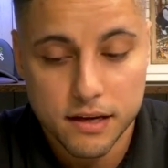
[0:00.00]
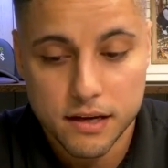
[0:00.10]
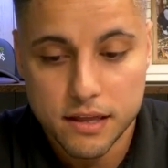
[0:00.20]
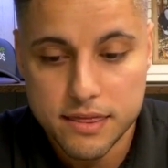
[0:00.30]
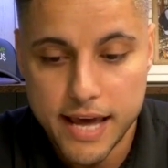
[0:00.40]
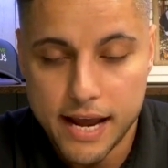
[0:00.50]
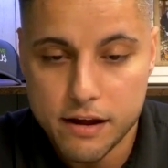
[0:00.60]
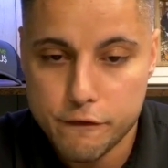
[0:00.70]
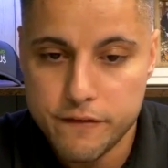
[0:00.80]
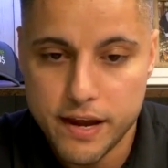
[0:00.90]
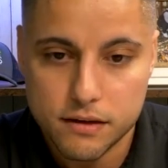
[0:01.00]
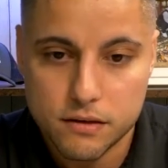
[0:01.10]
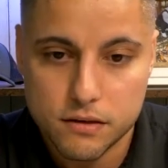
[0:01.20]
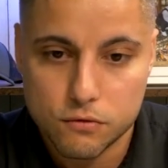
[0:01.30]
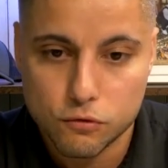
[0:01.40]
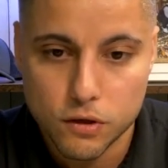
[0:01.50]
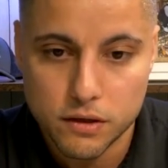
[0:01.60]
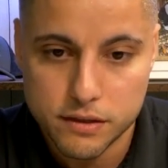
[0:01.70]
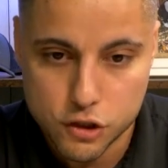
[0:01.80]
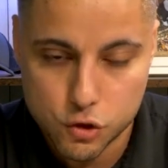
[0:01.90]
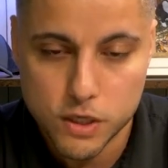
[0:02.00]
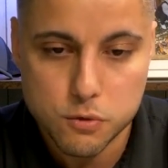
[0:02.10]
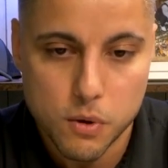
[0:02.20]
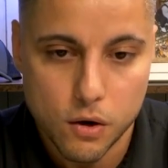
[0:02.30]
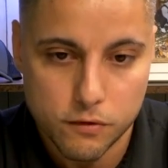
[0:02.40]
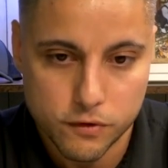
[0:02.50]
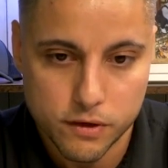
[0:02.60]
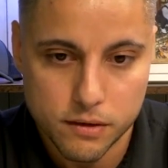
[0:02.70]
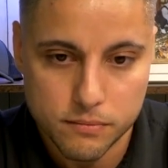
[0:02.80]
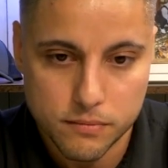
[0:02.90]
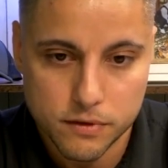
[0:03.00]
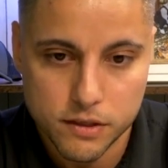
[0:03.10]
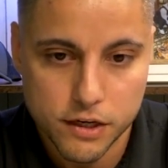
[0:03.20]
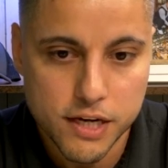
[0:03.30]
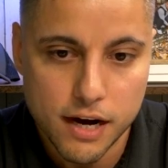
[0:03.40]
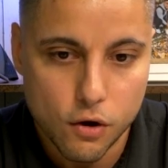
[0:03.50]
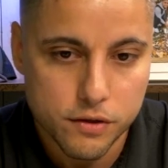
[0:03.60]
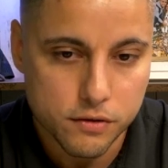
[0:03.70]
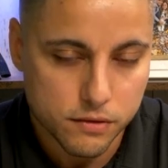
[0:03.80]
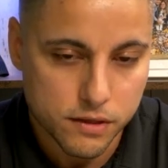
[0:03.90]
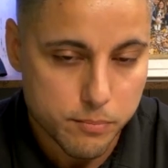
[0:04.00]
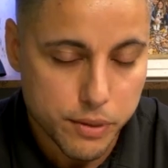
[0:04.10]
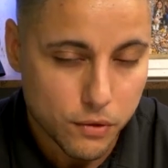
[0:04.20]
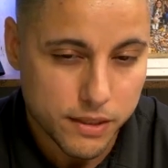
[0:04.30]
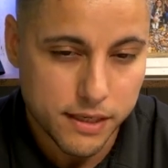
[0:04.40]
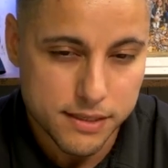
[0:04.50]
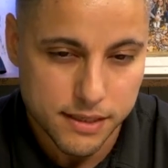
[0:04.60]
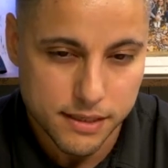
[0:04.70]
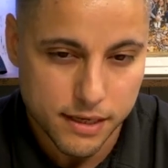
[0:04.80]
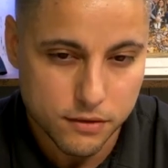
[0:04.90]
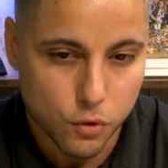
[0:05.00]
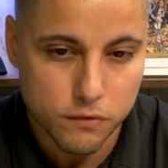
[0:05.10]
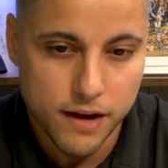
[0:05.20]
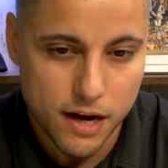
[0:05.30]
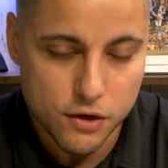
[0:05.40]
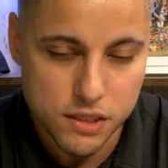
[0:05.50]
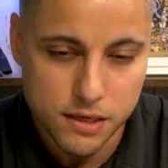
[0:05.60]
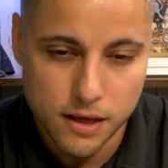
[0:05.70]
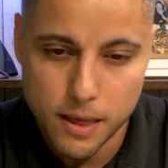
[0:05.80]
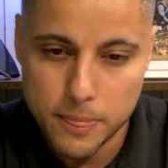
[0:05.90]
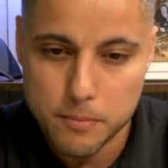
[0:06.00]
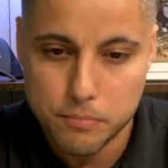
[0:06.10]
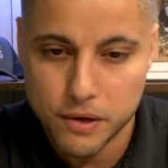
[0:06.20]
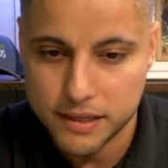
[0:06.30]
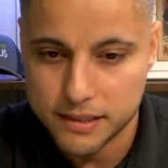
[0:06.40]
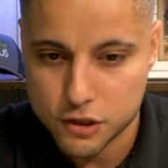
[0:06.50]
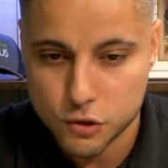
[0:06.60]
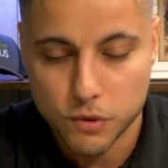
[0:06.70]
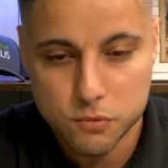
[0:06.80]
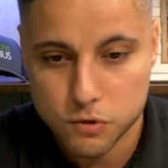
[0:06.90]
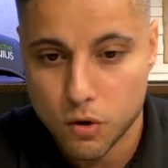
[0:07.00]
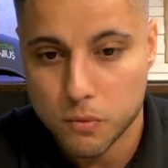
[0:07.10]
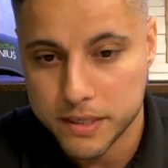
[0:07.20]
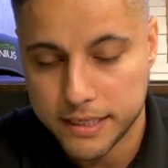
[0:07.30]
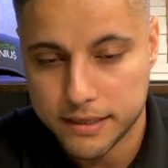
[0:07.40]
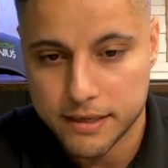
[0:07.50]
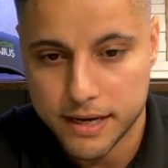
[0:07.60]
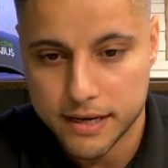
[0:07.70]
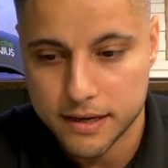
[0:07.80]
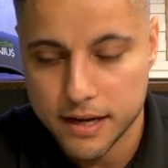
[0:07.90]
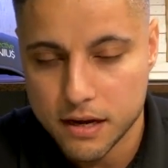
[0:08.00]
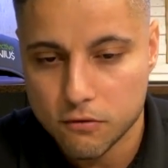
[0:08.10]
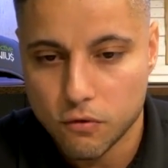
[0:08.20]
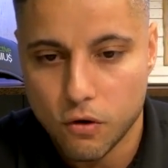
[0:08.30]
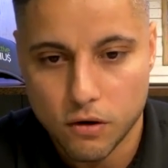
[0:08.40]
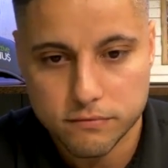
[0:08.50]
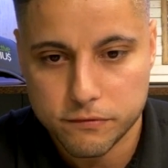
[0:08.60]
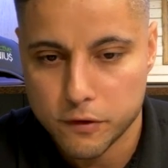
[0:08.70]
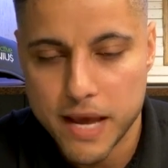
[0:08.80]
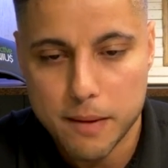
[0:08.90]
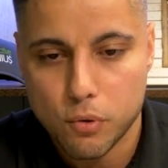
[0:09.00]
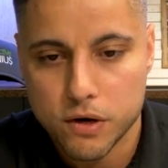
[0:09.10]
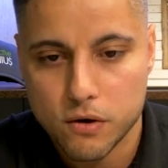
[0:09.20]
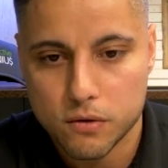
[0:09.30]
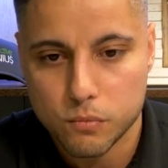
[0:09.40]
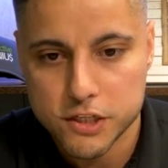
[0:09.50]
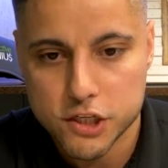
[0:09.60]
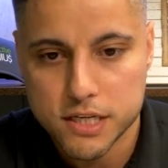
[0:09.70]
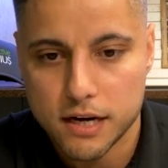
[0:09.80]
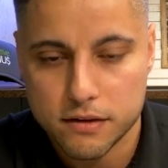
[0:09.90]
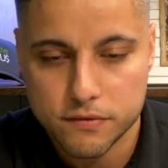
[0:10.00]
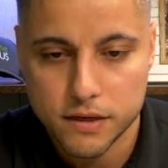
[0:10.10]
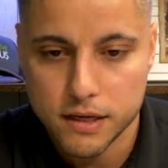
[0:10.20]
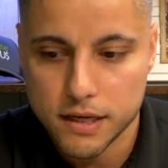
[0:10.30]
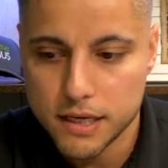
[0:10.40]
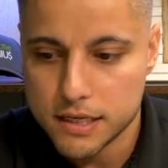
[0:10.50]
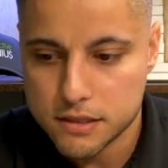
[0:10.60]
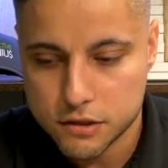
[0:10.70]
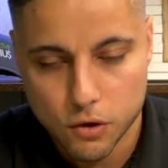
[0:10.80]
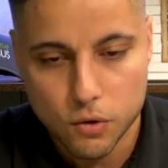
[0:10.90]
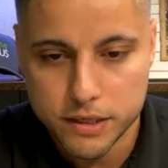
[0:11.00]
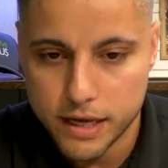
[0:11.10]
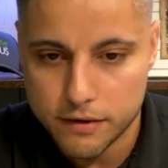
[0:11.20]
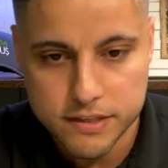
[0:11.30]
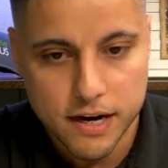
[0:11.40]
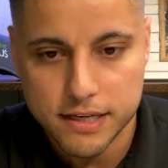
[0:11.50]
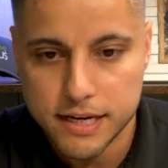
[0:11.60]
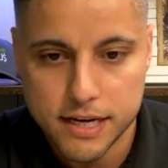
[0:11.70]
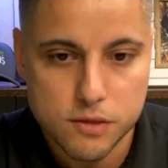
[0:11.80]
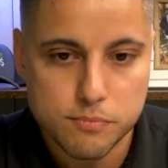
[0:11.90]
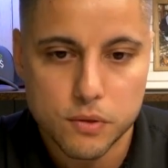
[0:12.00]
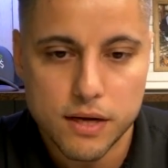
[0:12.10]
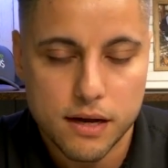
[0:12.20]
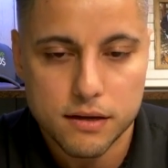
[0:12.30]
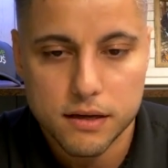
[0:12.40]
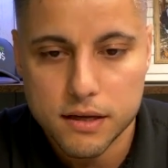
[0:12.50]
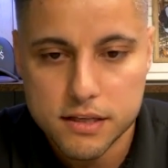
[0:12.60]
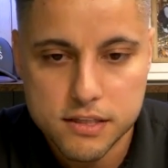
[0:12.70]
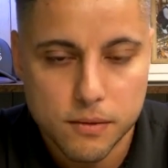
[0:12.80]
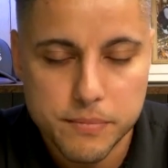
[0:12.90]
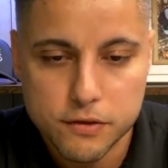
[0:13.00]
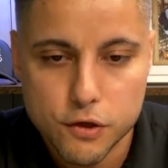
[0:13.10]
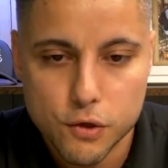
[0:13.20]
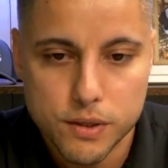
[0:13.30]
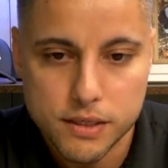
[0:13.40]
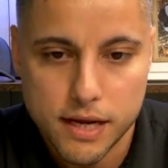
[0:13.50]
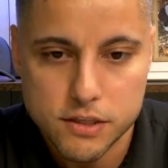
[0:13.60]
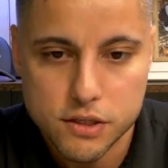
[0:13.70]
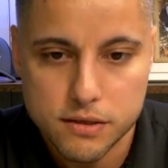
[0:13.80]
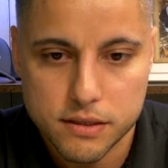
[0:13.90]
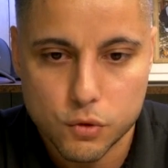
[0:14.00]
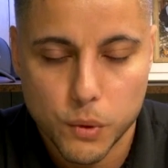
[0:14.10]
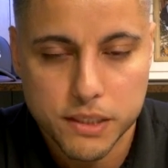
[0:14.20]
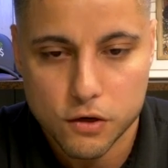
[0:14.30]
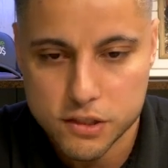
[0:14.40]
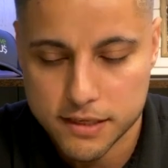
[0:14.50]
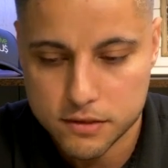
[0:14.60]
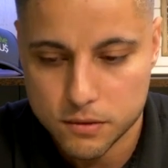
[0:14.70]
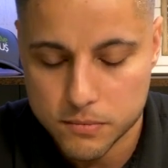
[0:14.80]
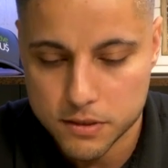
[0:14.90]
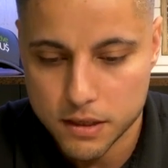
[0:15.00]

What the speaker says: that event really, the switch went off for him. You got all the abilities and core values, but the switch was what we needed. And from that point on, we just kind of slowly every 90 days just built out something new and just tweaked our systems,